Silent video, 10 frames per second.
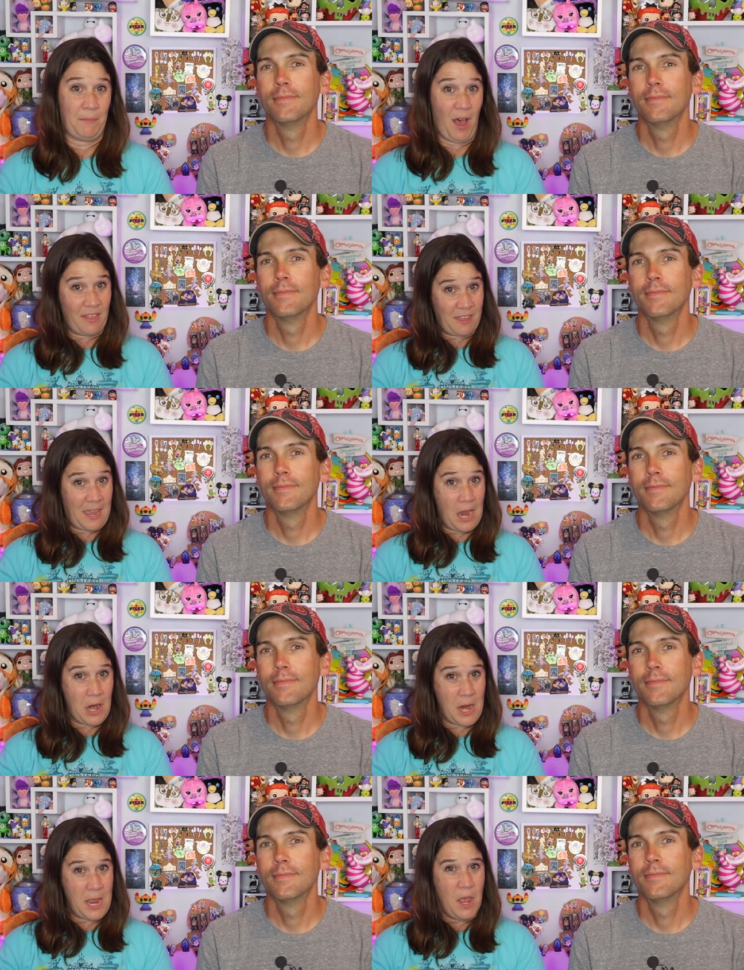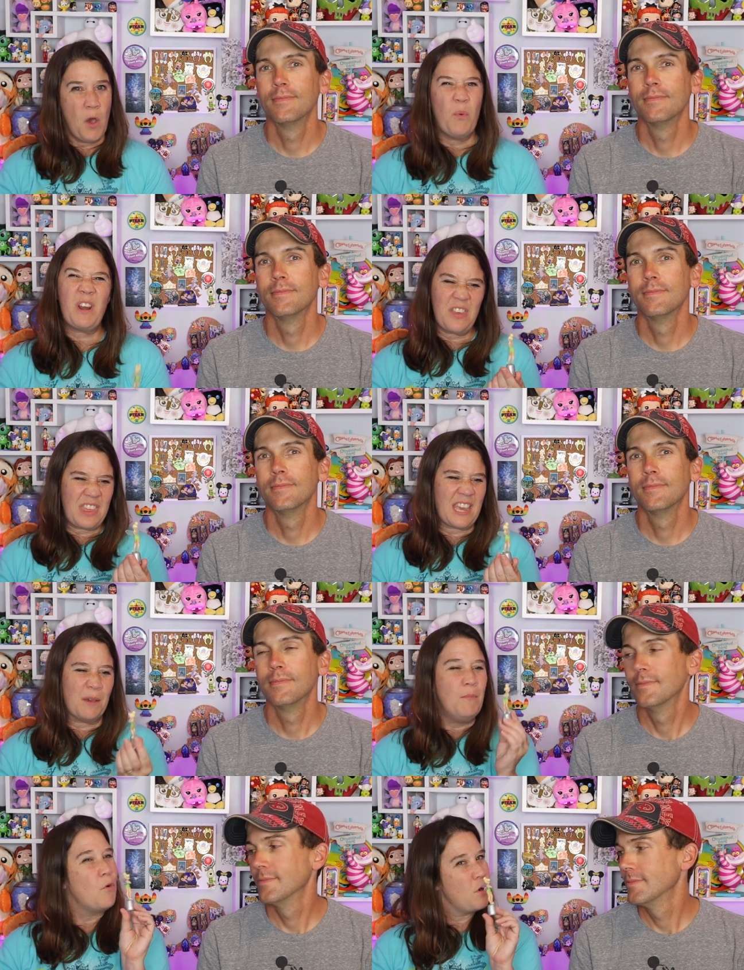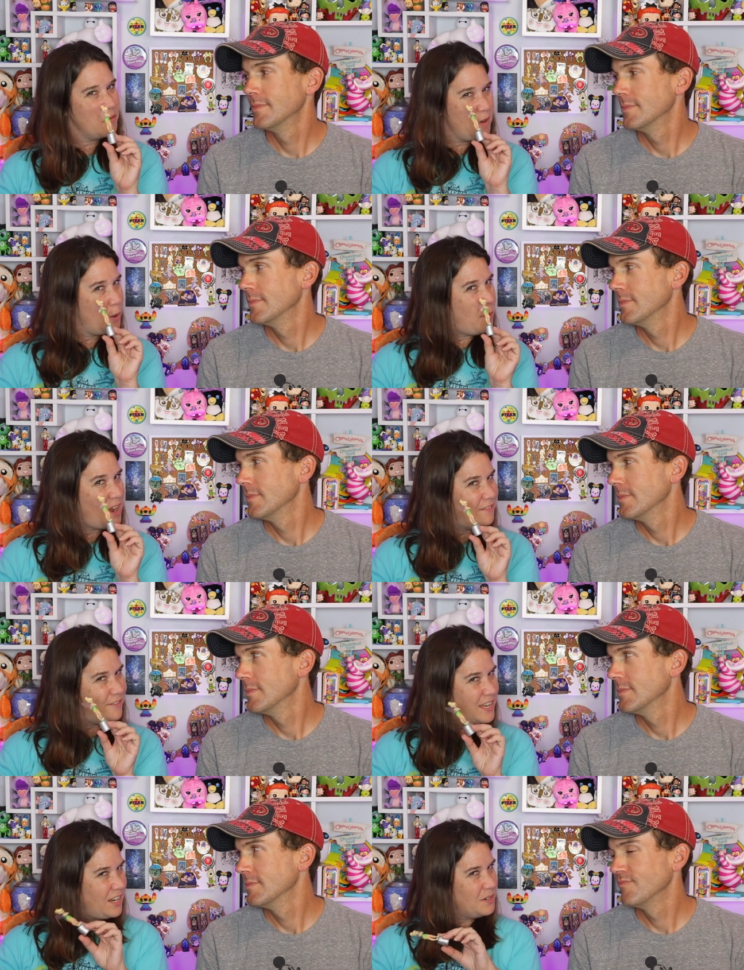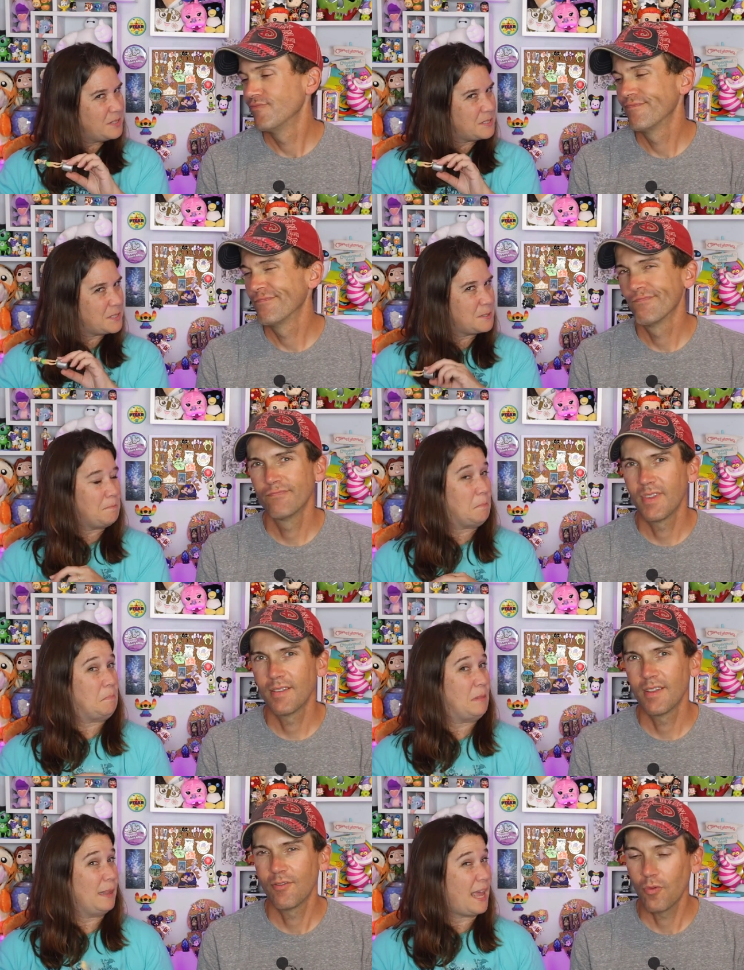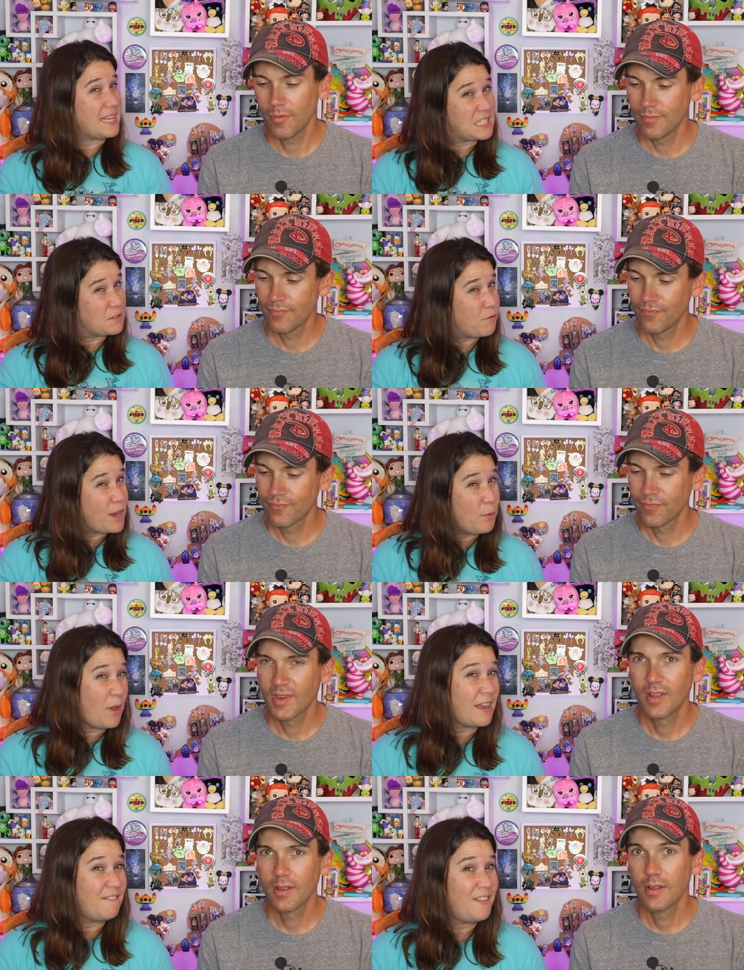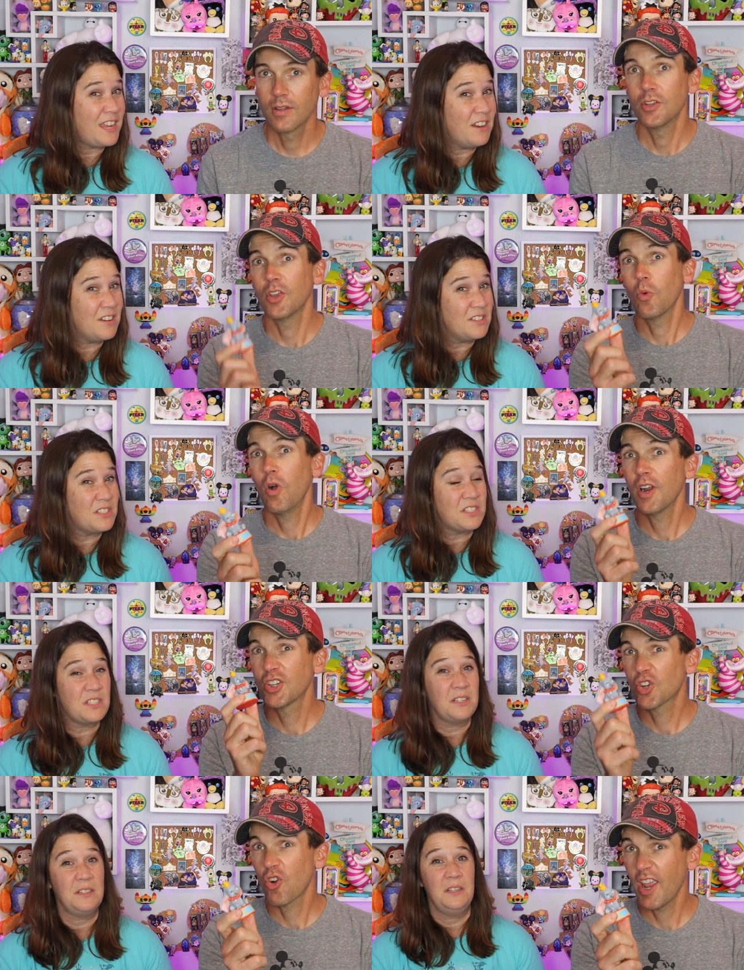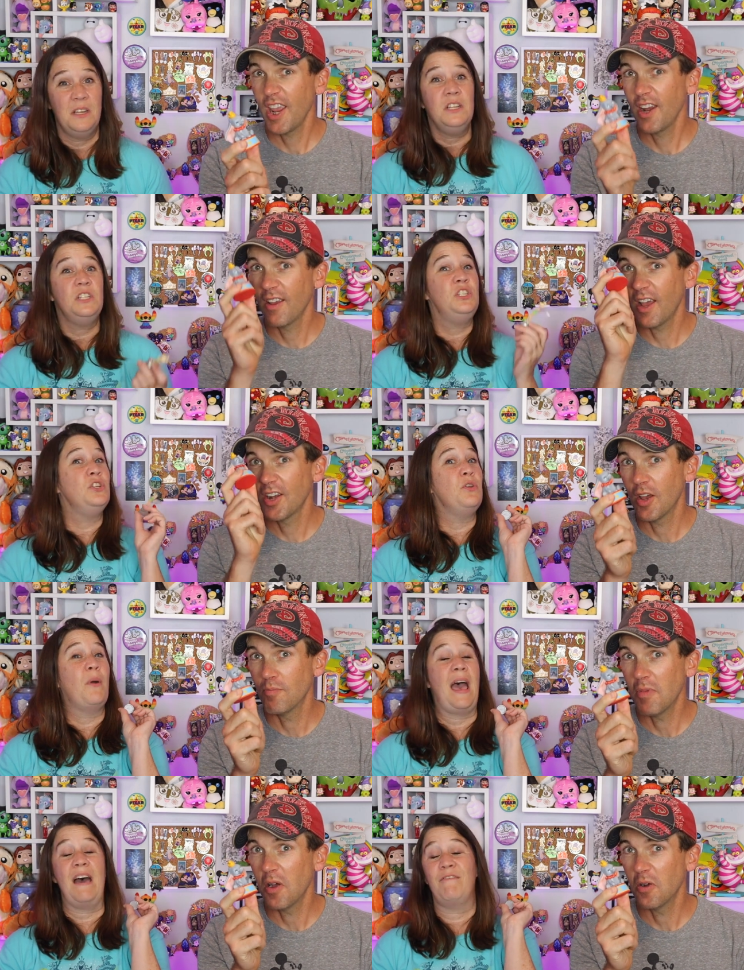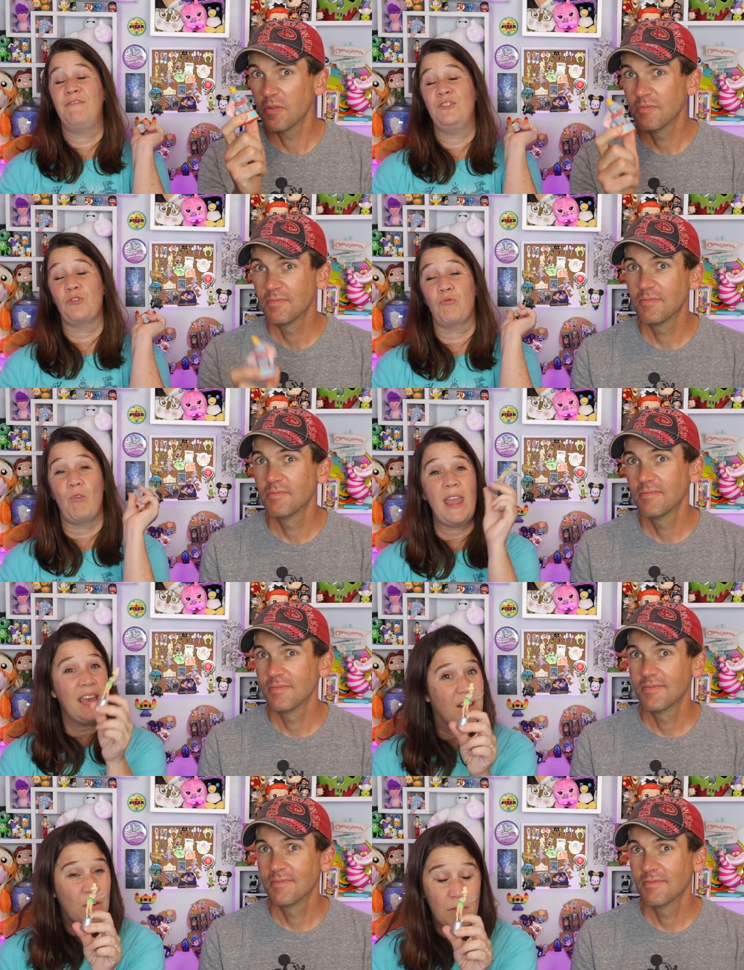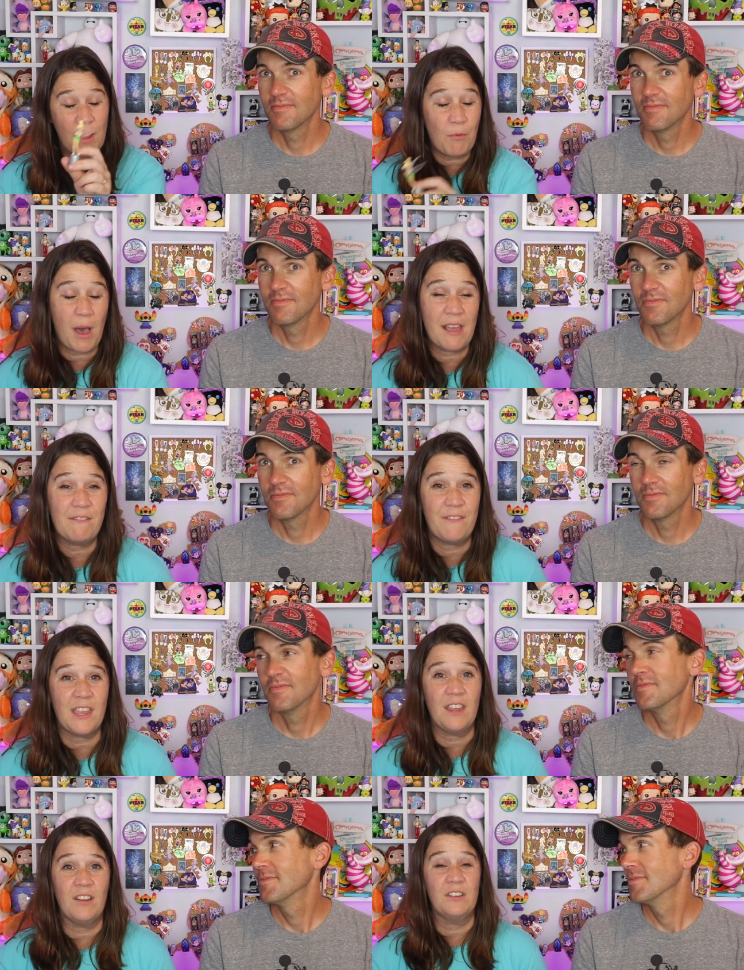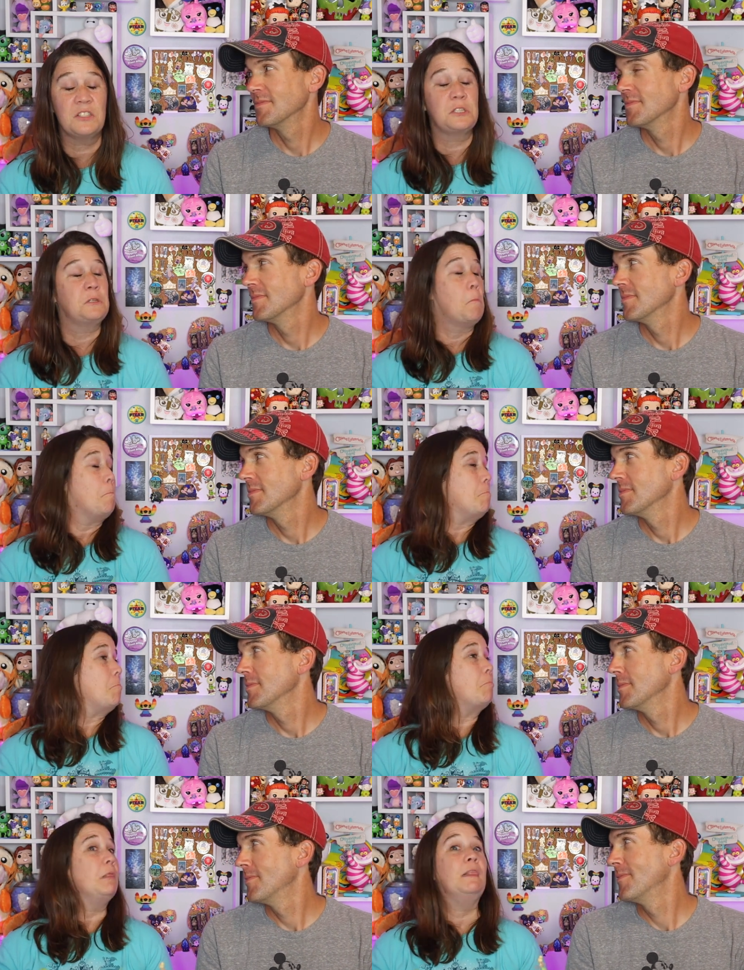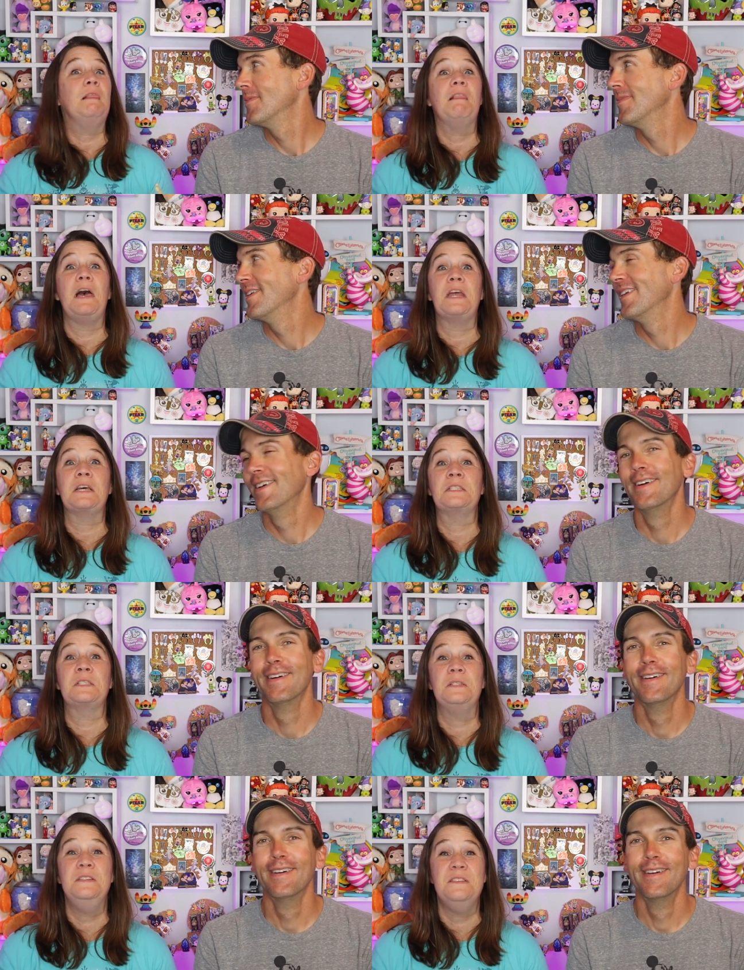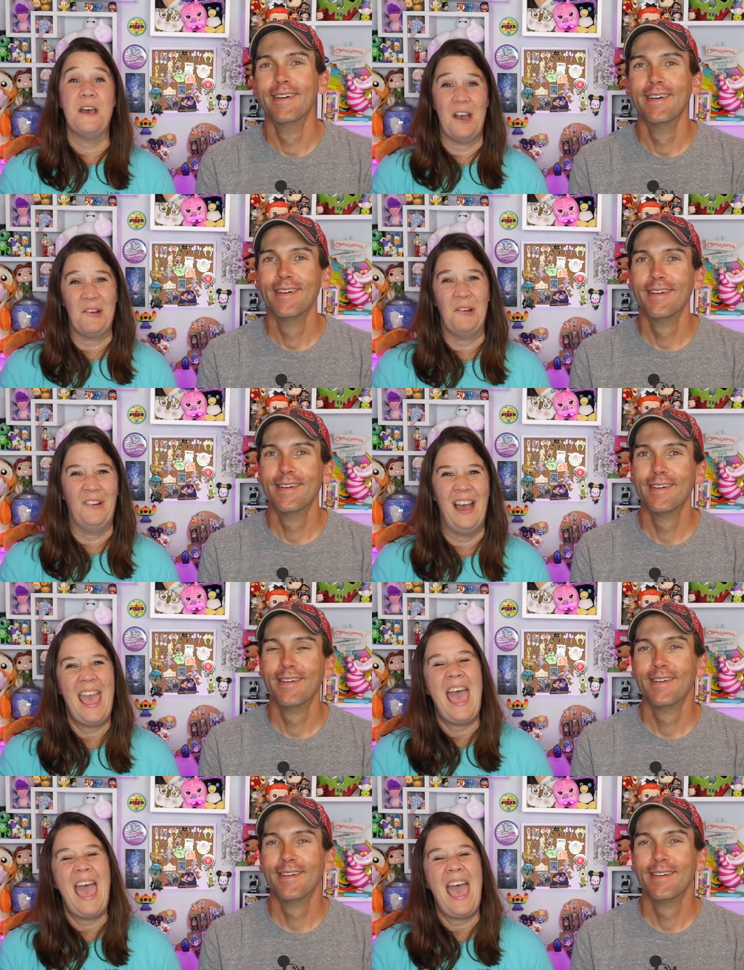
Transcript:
Speaker 1: Apothecary. What do you think? More rewind figures? less rewind figures? Do you want to
Speaker 2: trade? Do you have
Speaker 1: trader rewind figures? Let us know.